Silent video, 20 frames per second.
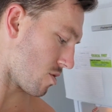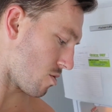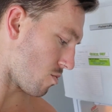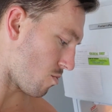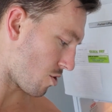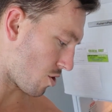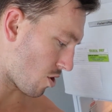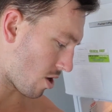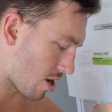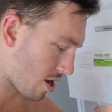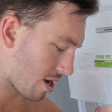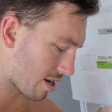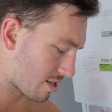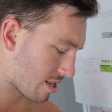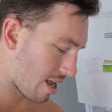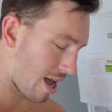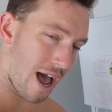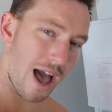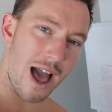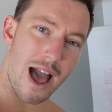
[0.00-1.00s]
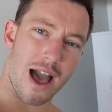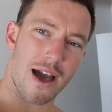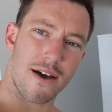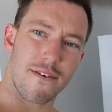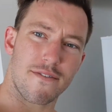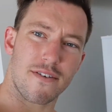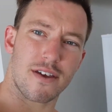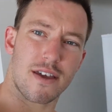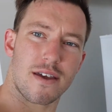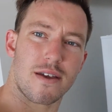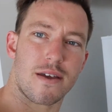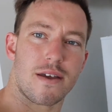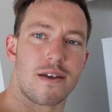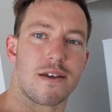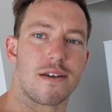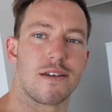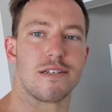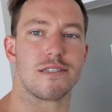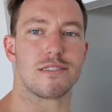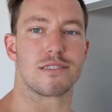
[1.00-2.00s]
What I like to have
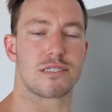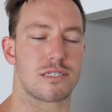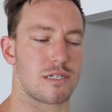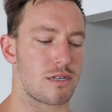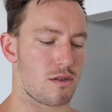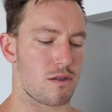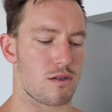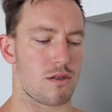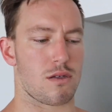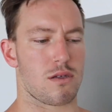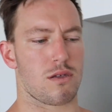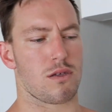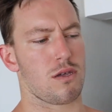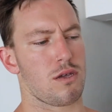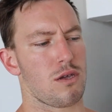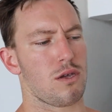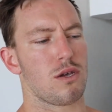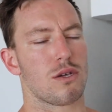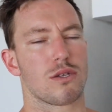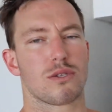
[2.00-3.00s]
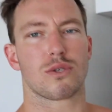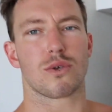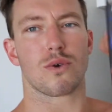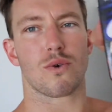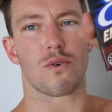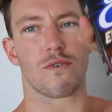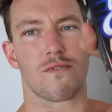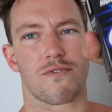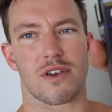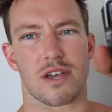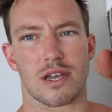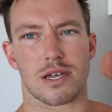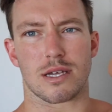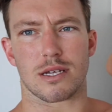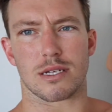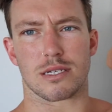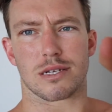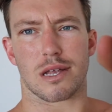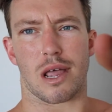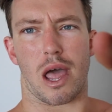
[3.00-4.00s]
is 2 of
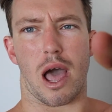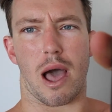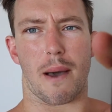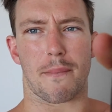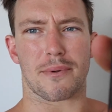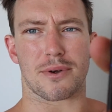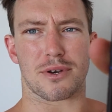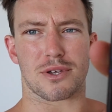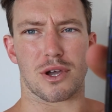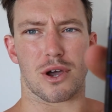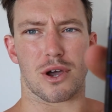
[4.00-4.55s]
these Up and